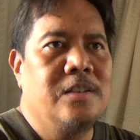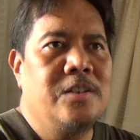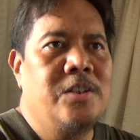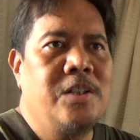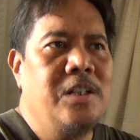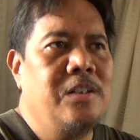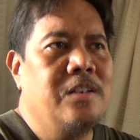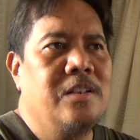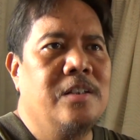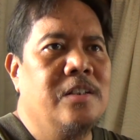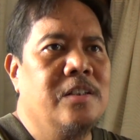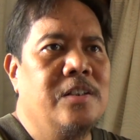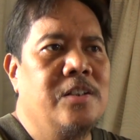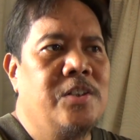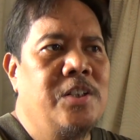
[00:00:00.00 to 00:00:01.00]
she
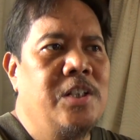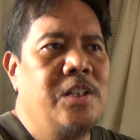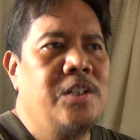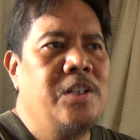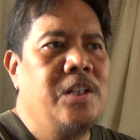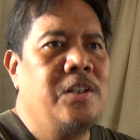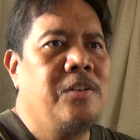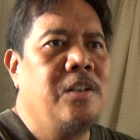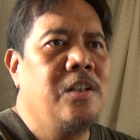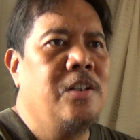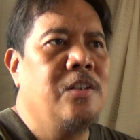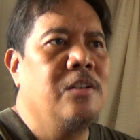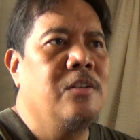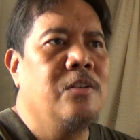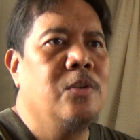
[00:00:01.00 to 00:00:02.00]
she is
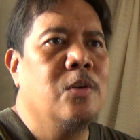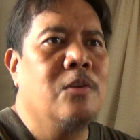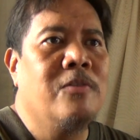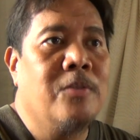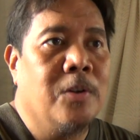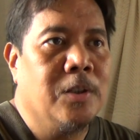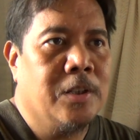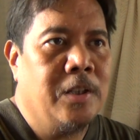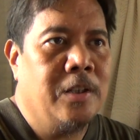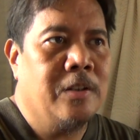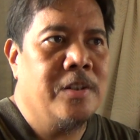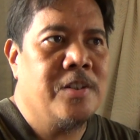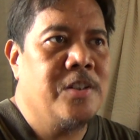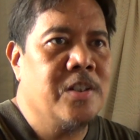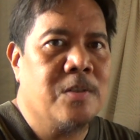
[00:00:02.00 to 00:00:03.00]
in no fault
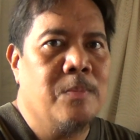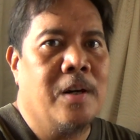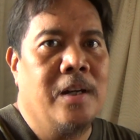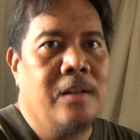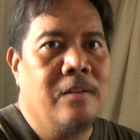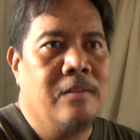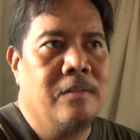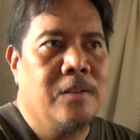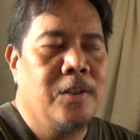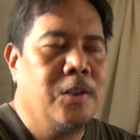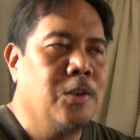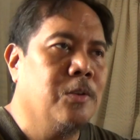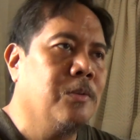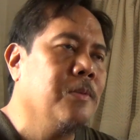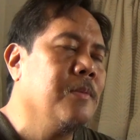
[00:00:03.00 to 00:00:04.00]
here. It's just mine.
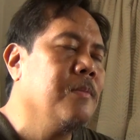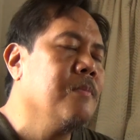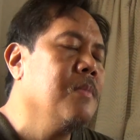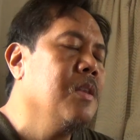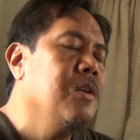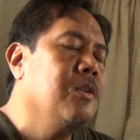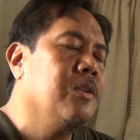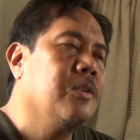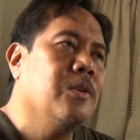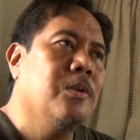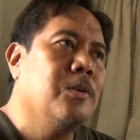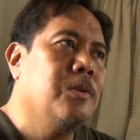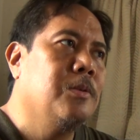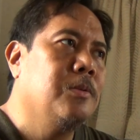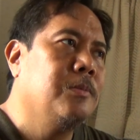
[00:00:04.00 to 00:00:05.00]

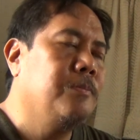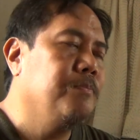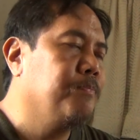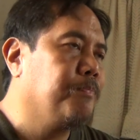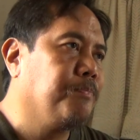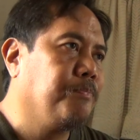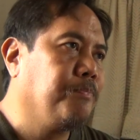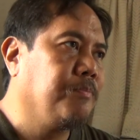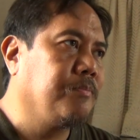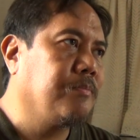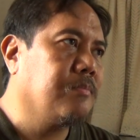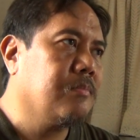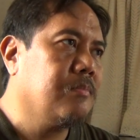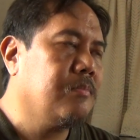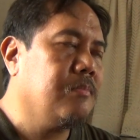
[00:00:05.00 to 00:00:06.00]
So
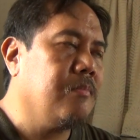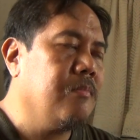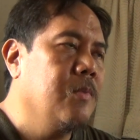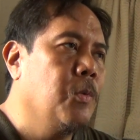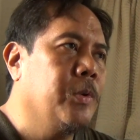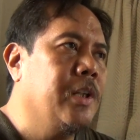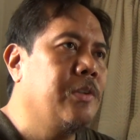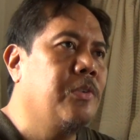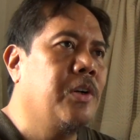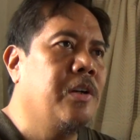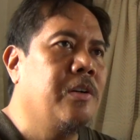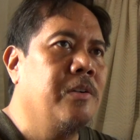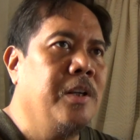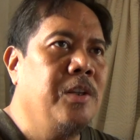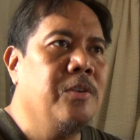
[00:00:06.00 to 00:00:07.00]
whatever
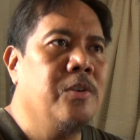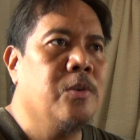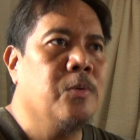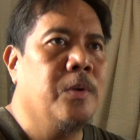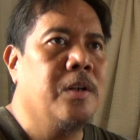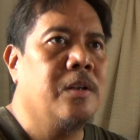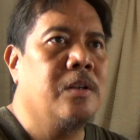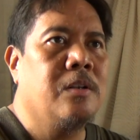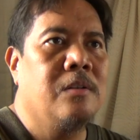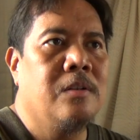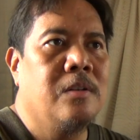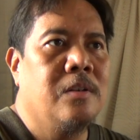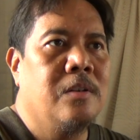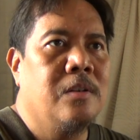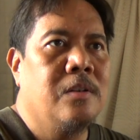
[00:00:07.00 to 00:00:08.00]
her reasons were,
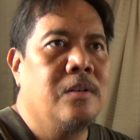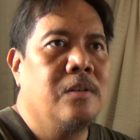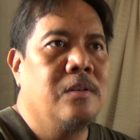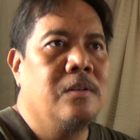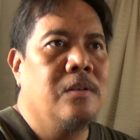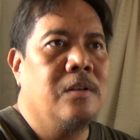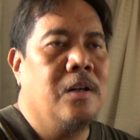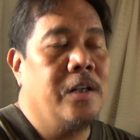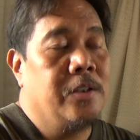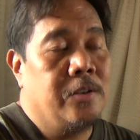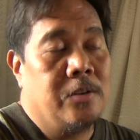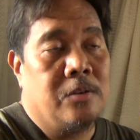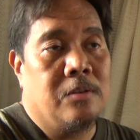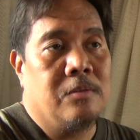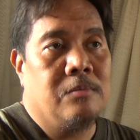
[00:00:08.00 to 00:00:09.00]
I
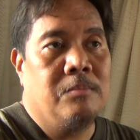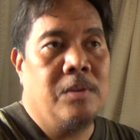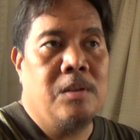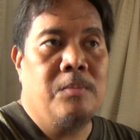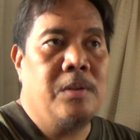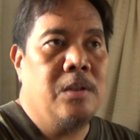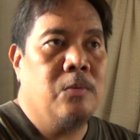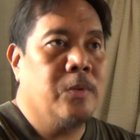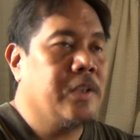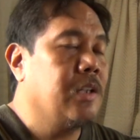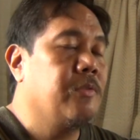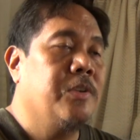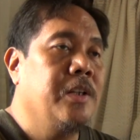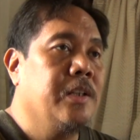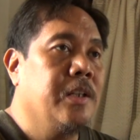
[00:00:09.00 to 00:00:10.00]
don't know, maybe
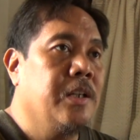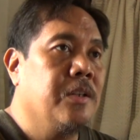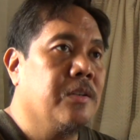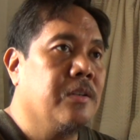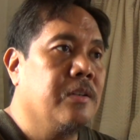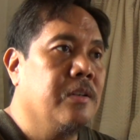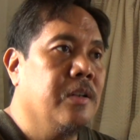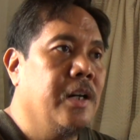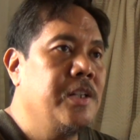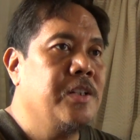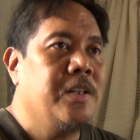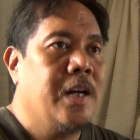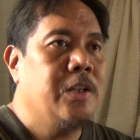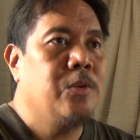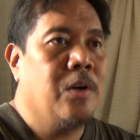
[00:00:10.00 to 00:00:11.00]
whatever it is, I
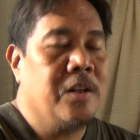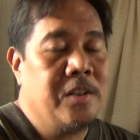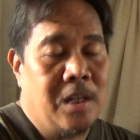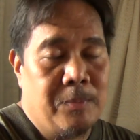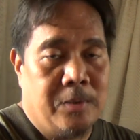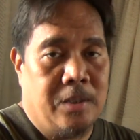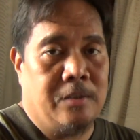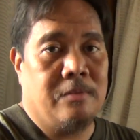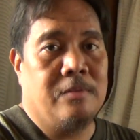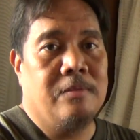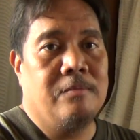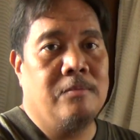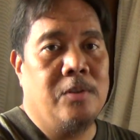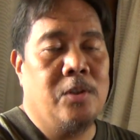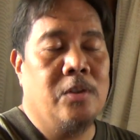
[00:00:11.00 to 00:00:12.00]
just had to accept it,
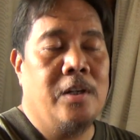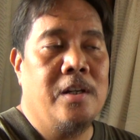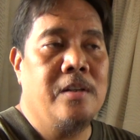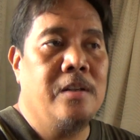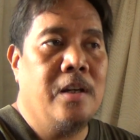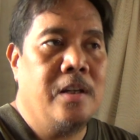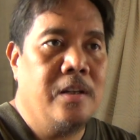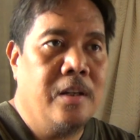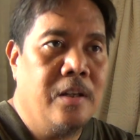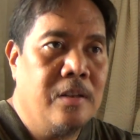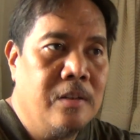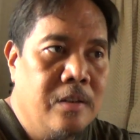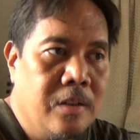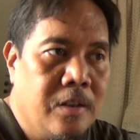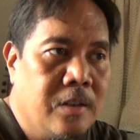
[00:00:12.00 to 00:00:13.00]
and